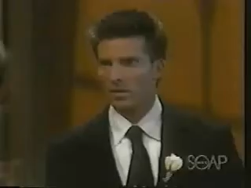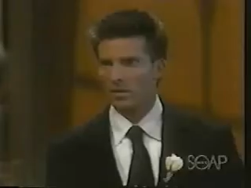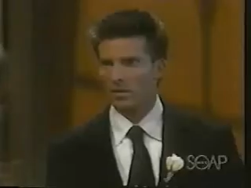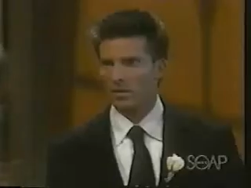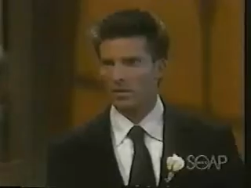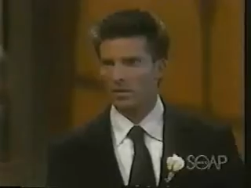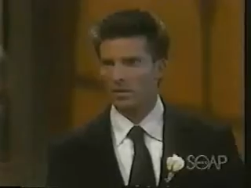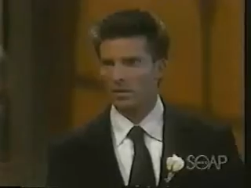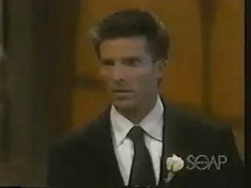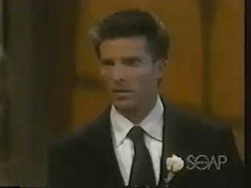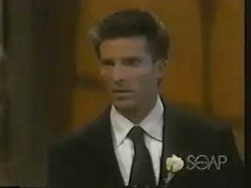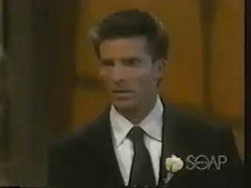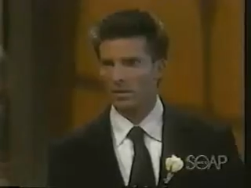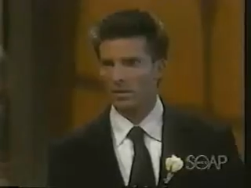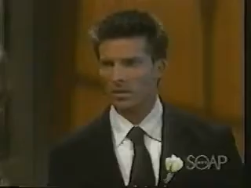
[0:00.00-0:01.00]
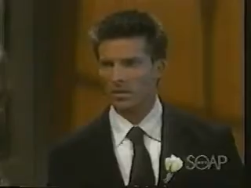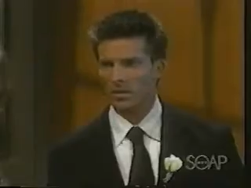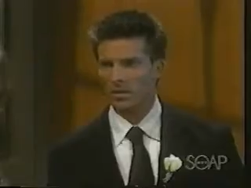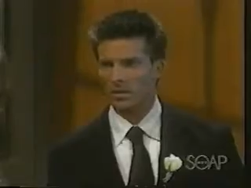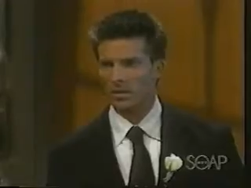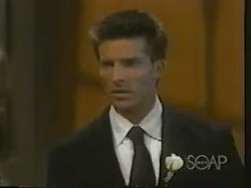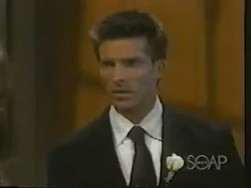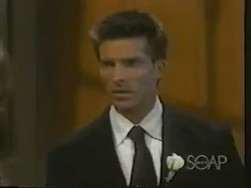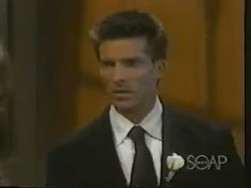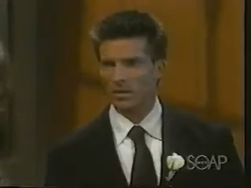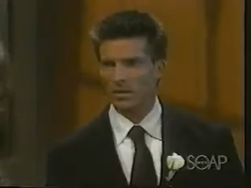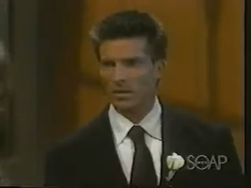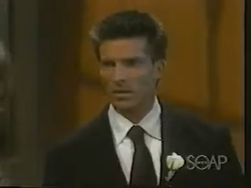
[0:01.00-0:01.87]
Nothing is said.